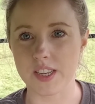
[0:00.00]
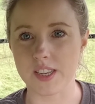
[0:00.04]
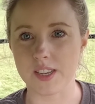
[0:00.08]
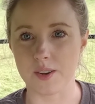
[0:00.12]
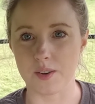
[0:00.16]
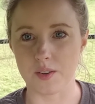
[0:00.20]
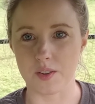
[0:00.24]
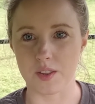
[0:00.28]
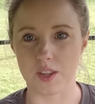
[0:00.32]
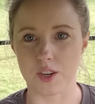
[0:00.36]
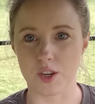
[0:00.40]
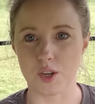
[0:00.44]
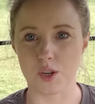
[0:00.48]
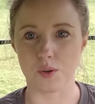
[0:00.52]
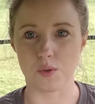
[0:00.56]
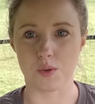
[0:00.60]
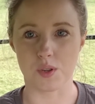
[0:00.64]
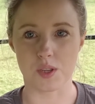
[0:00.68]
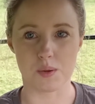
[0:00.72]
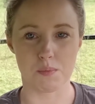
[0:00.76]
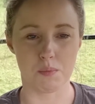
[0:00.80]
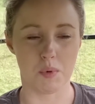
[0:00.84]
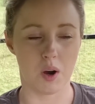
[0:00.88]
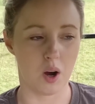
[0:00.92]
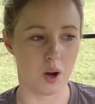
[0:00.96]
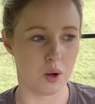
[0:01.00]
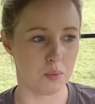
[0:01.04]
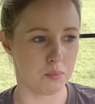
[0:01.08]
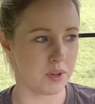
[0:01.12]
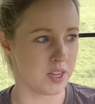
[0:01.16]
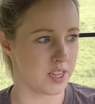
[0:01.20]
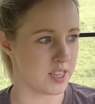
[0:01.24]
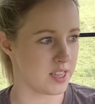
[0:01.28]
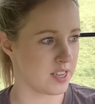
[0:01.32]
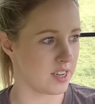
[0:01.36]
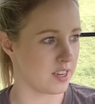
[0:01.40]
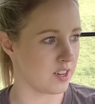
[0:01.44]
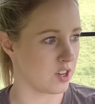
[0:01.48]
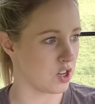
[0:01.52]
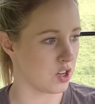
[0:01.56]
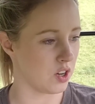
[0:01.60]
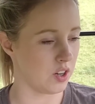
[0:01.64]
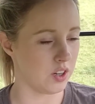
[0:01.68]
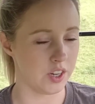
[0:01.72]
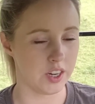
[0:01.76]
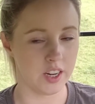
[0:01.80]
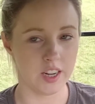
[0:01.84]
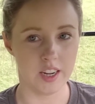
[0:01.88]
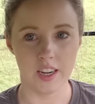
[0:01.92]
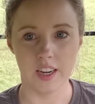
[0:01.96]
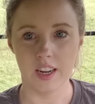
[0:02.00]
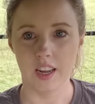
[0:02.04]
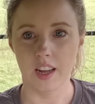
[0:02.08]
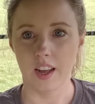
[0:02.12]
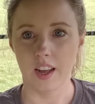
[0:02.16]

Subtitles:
So the 2 small bits are done.